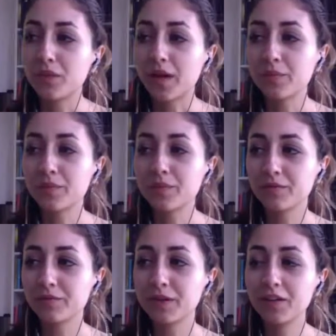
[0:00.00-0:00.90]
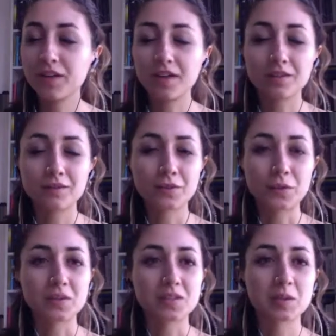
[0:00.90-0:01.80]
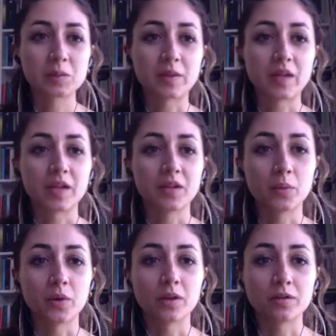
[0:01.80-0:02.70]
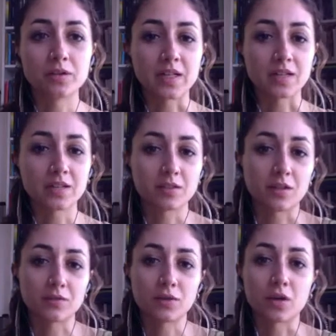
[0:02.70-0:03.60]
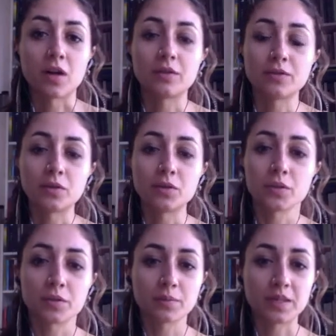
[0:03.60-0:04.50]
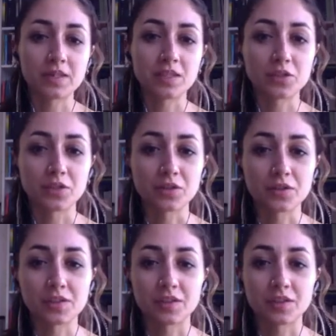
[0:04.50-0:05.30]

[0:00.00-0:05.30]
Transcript: I'm very influenced by the work of Stanislav Grof, who is one of my teachers.